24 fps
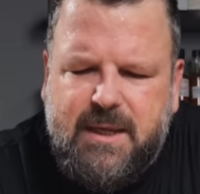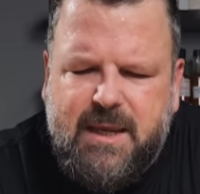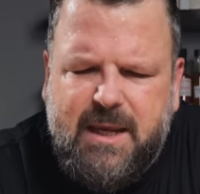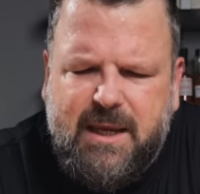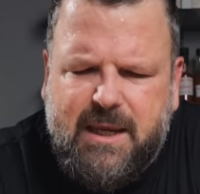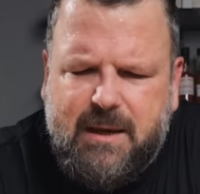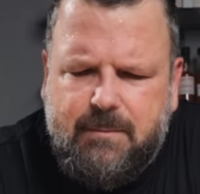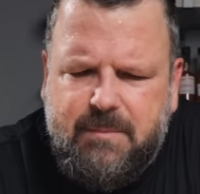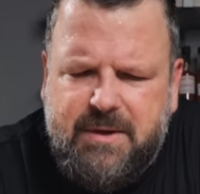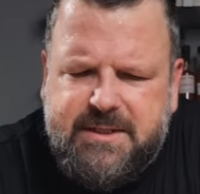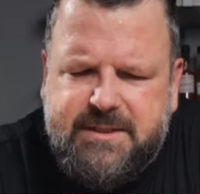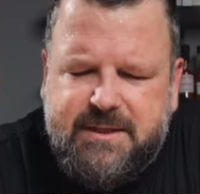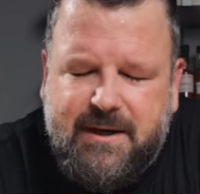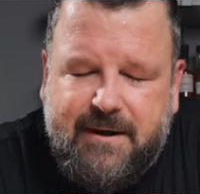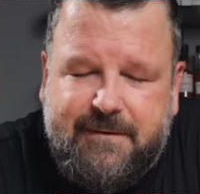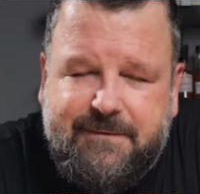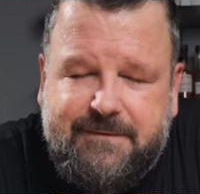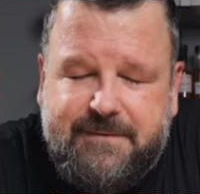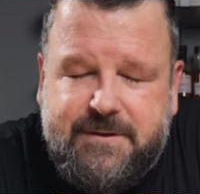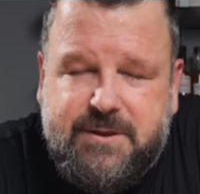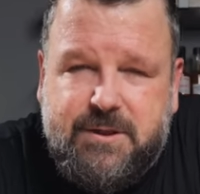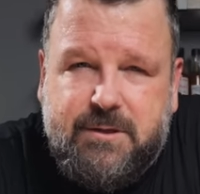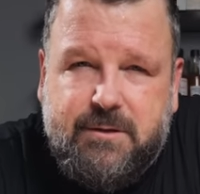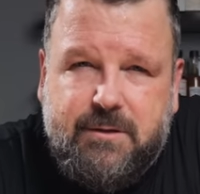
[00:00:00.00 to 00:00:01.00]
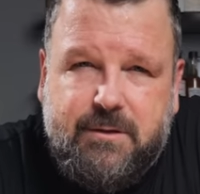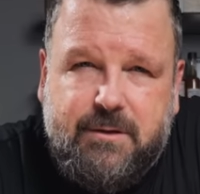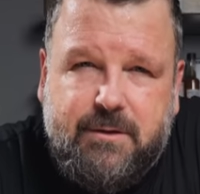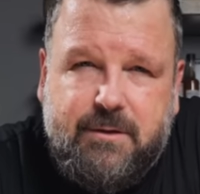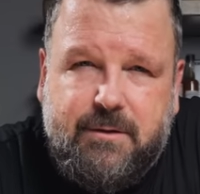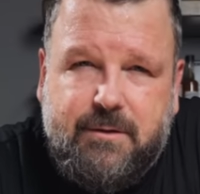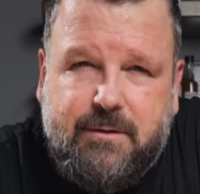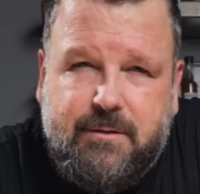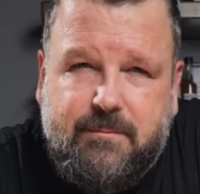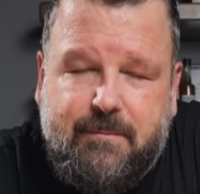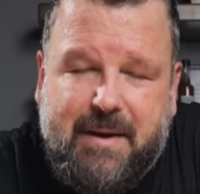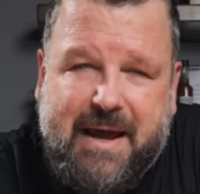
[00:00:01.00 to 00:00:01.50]
it can be tough
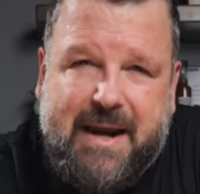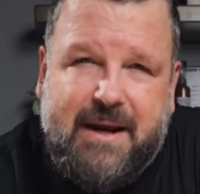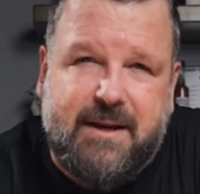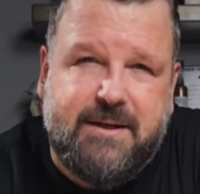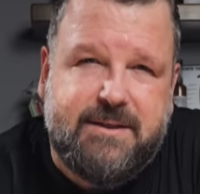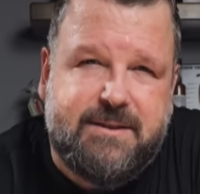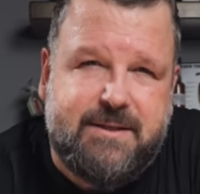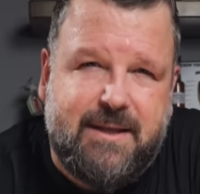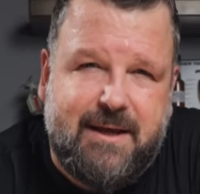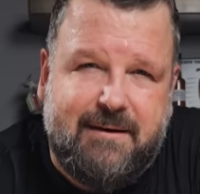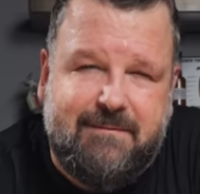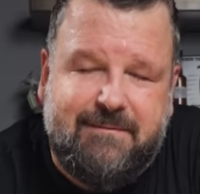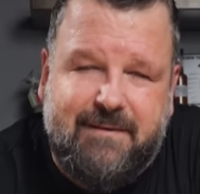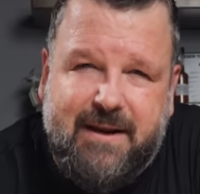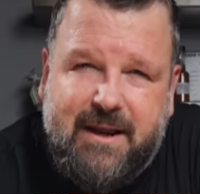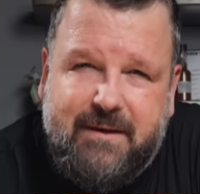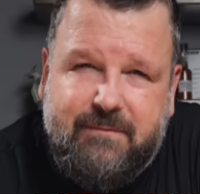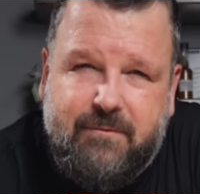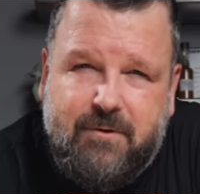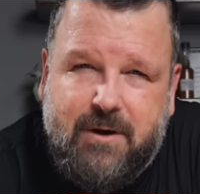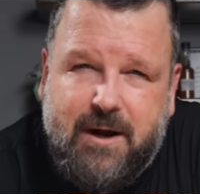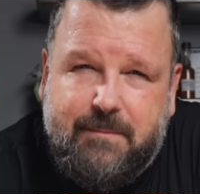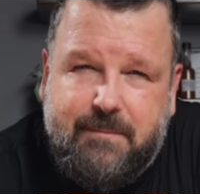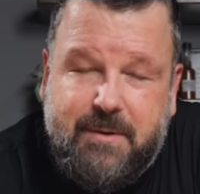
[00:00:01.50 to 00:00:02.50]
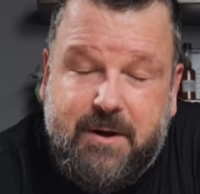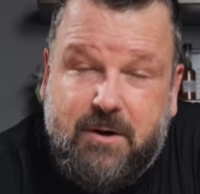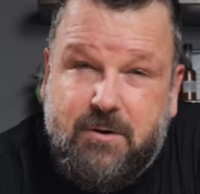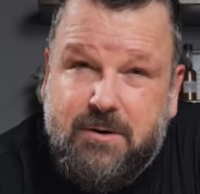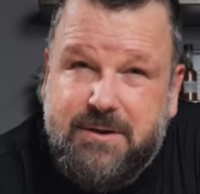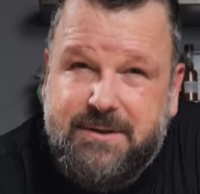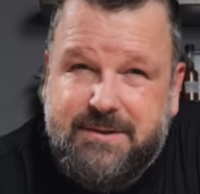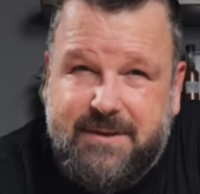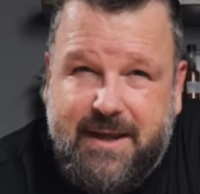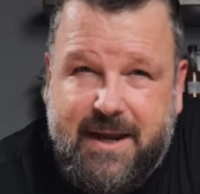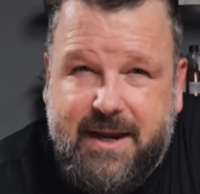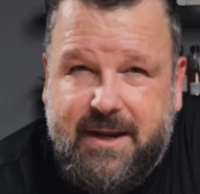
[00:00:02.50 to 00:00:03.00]
to balance that flavor out
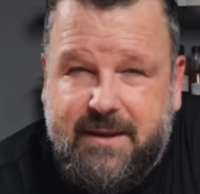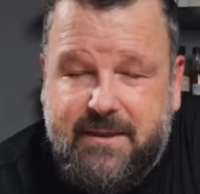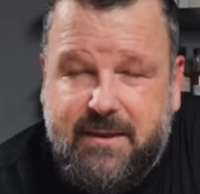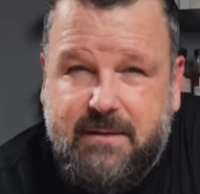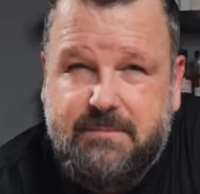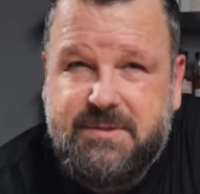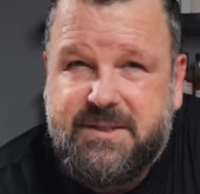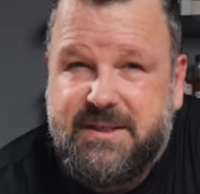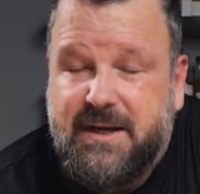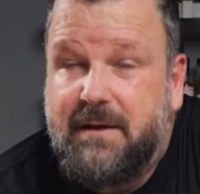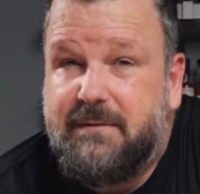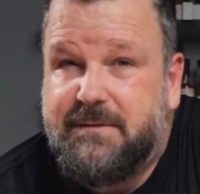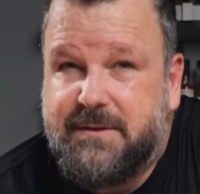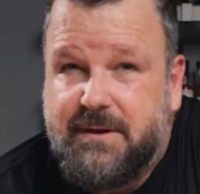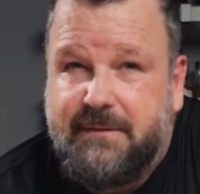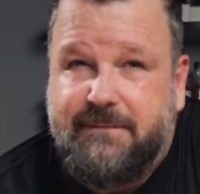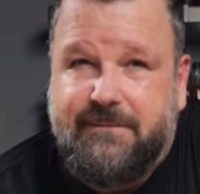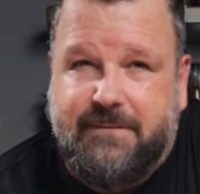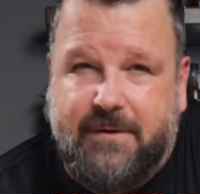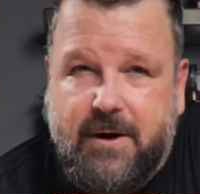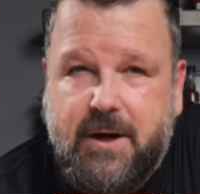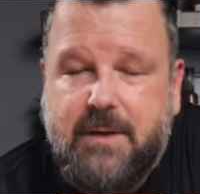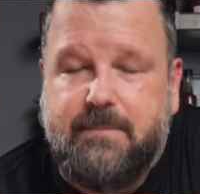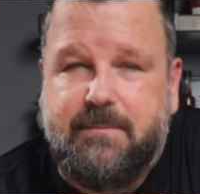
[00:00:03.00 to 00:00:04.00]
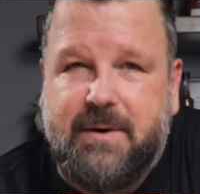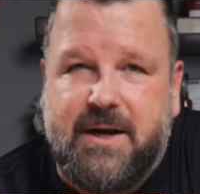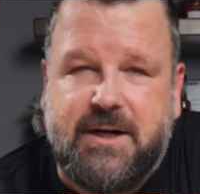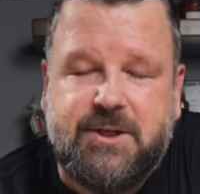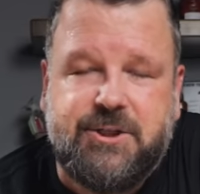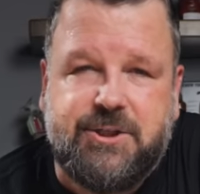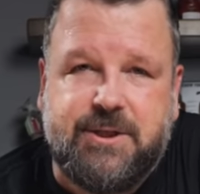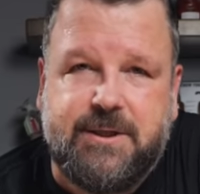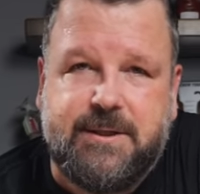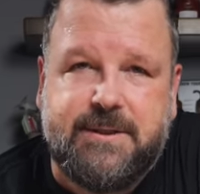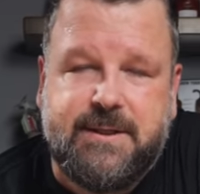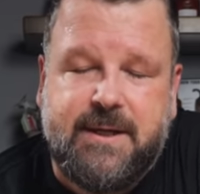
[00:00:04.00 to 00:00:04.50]
because they in themselves are very
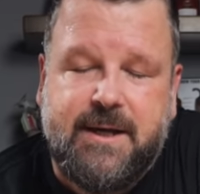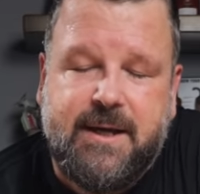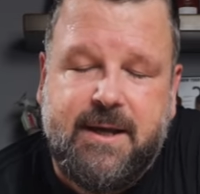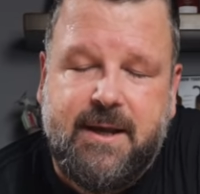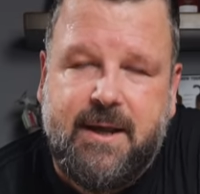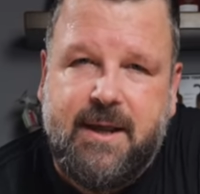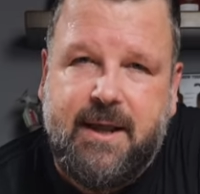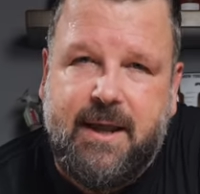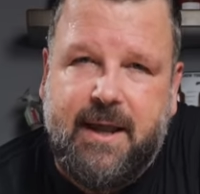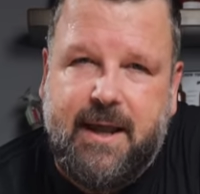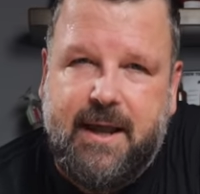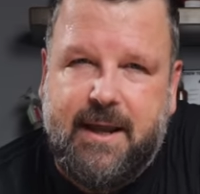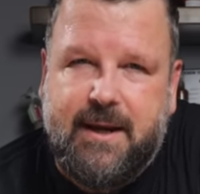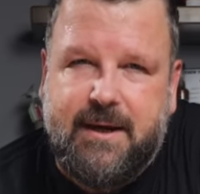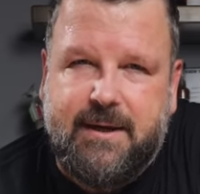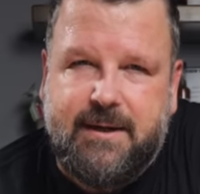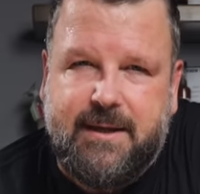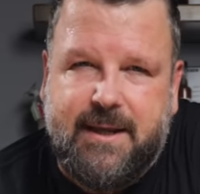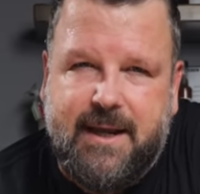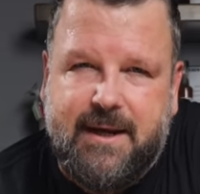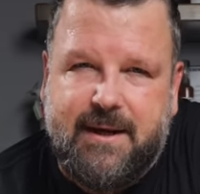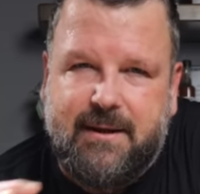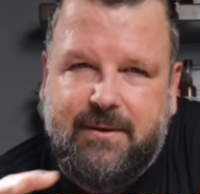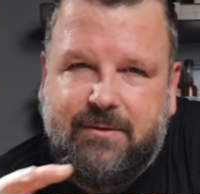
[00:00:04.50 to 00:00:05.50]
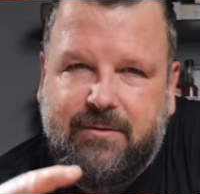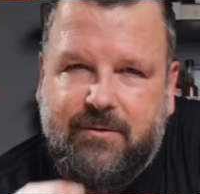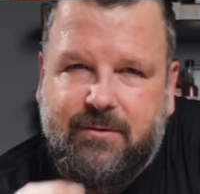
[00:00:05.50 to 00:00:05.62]
pungent. And getting